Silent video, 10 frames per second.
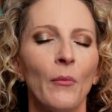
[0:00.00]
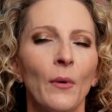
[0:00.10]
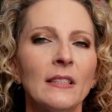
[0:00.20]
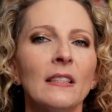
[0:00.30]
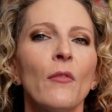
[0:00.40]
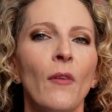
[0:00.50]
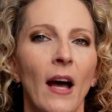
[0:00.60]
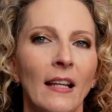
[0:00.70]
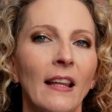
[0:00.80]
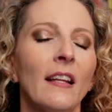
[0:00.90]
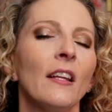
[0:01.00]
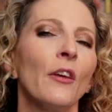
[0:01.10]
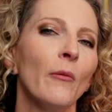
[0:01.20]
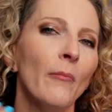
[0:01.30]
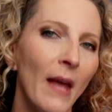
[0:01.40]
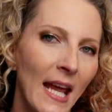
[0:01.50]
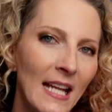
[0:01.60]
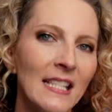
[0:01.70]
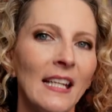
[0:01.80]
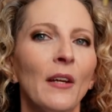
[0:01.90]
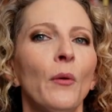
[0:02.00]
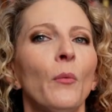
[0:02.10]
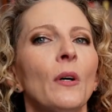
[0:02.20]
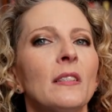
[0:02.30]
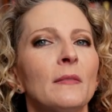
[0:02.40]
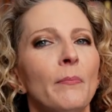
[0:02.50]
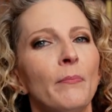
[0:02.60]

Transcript: was the fact that humanity was